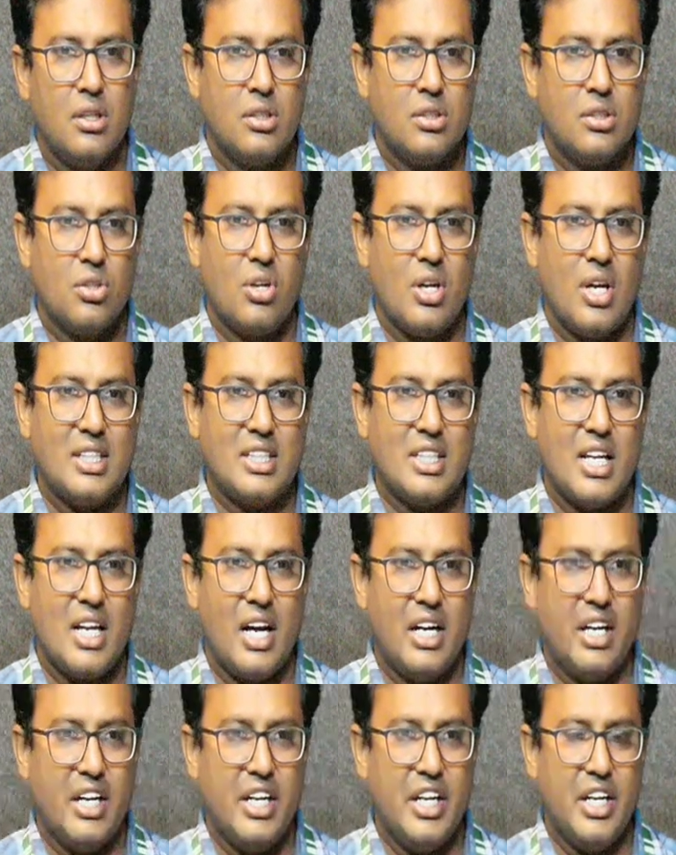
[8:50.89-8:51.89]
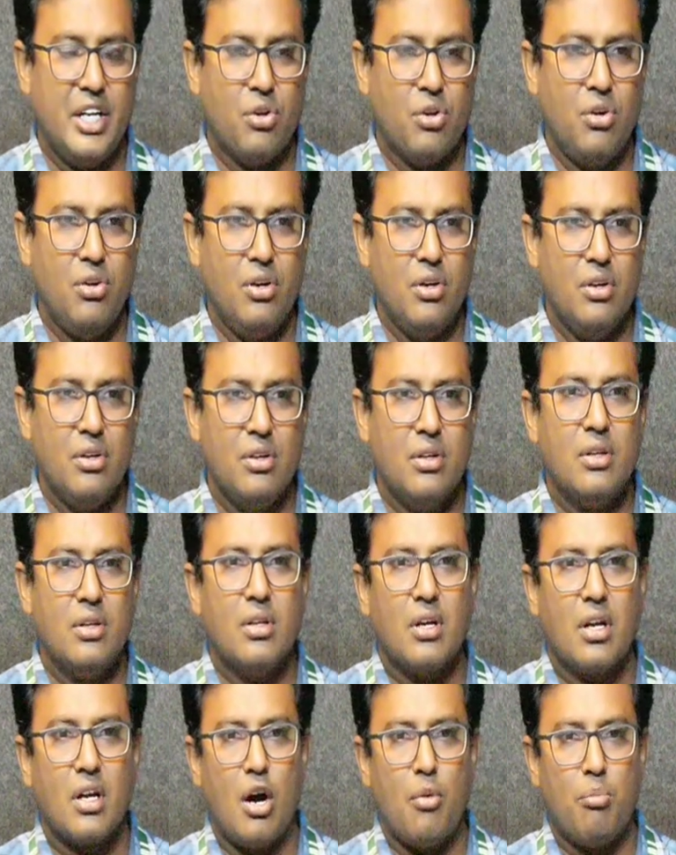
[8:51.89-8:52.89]
So as I already told,
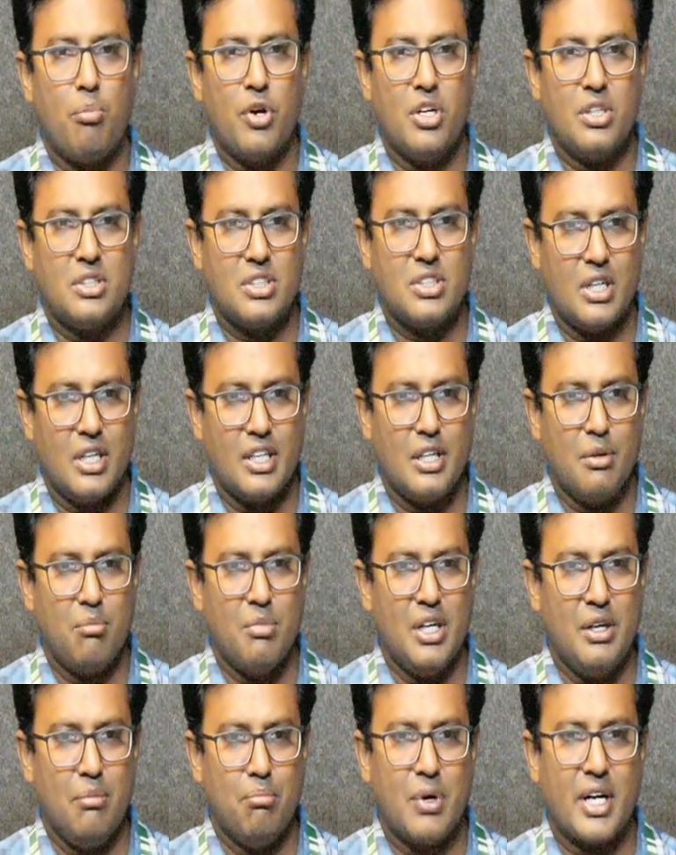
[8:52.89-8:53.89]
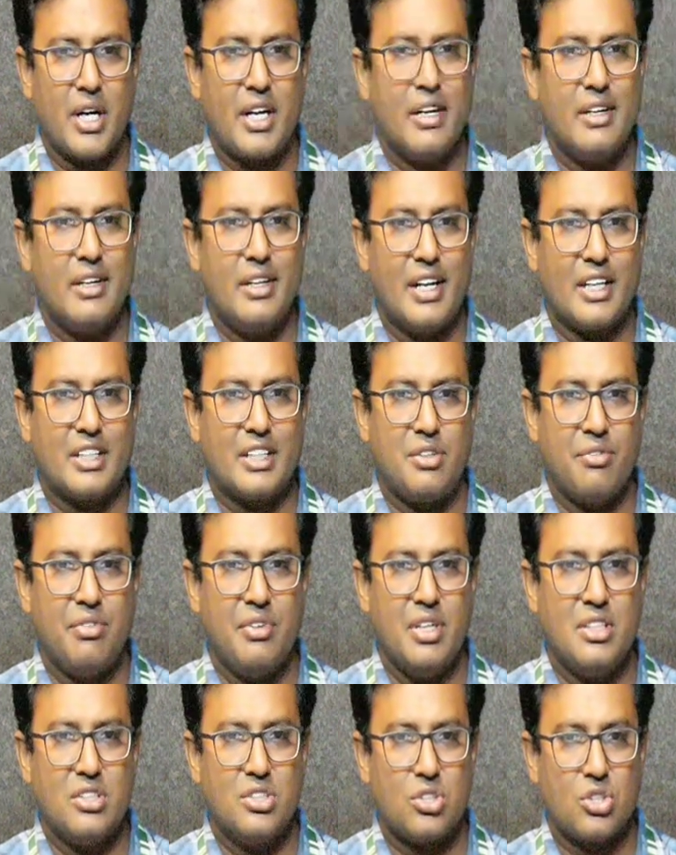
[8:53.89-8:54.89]
components are nothing but button, text
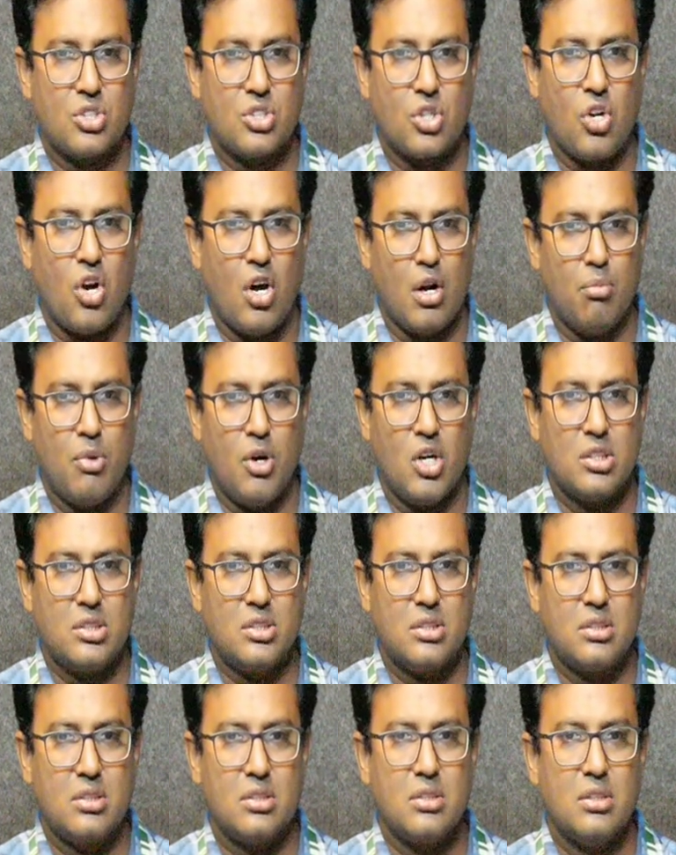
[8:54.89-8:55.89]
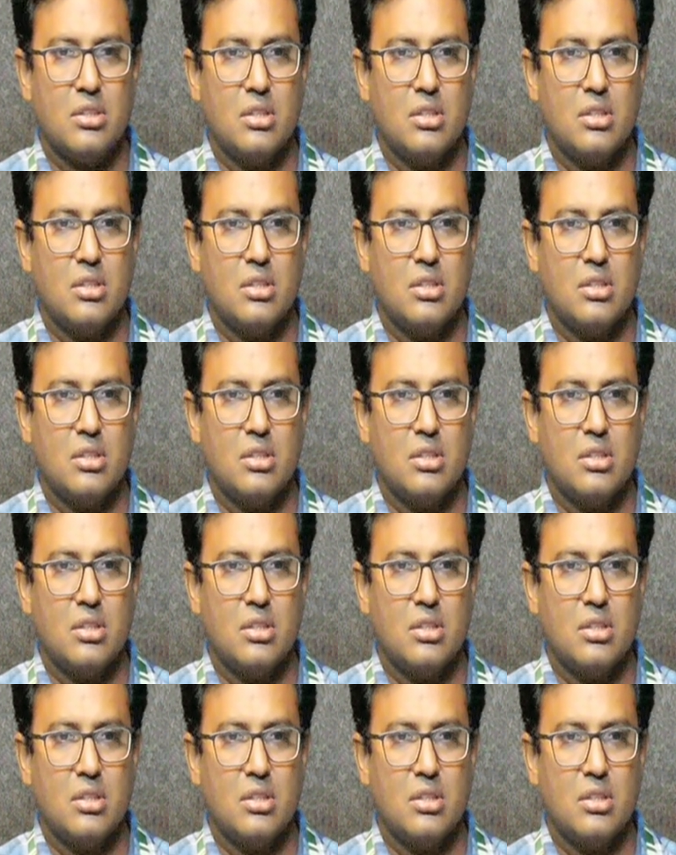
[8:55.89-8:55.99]
fields, scroll bars,